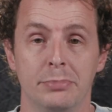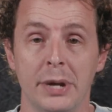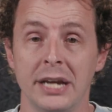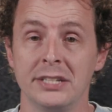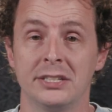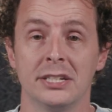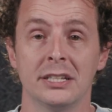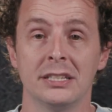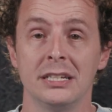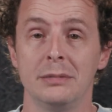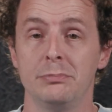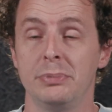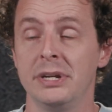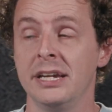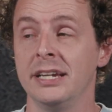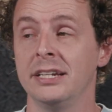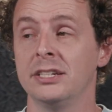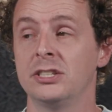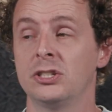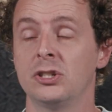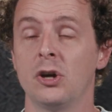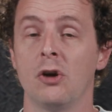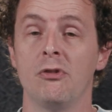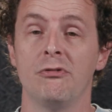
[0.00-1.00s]
Basically,
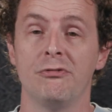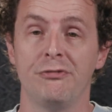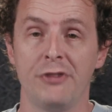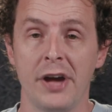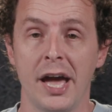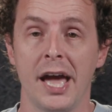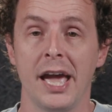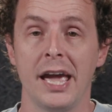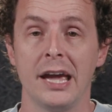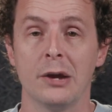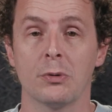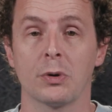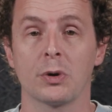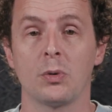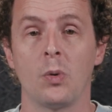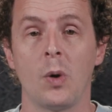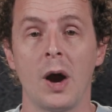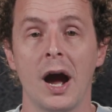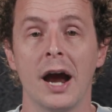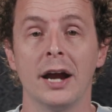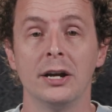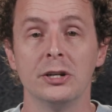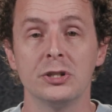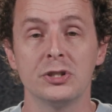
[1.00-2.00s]
being so vague
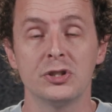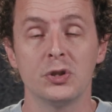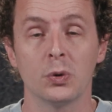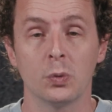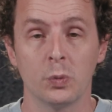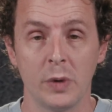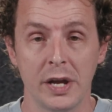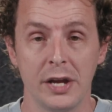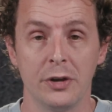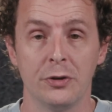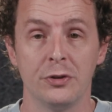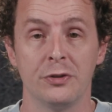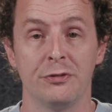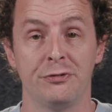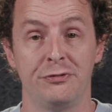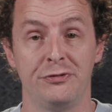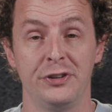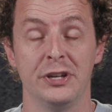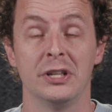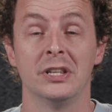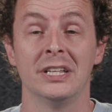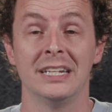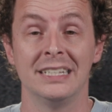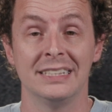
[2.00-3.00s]
requires the reader to
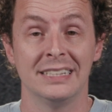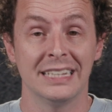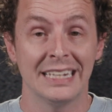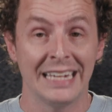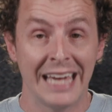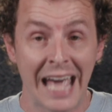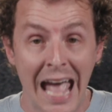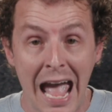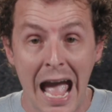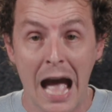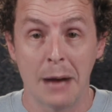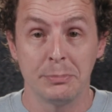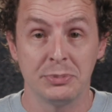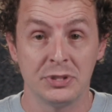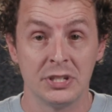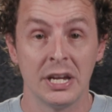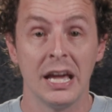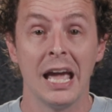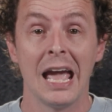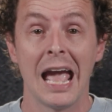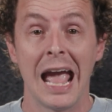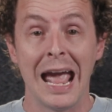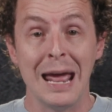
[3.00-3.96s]
fill in the gaps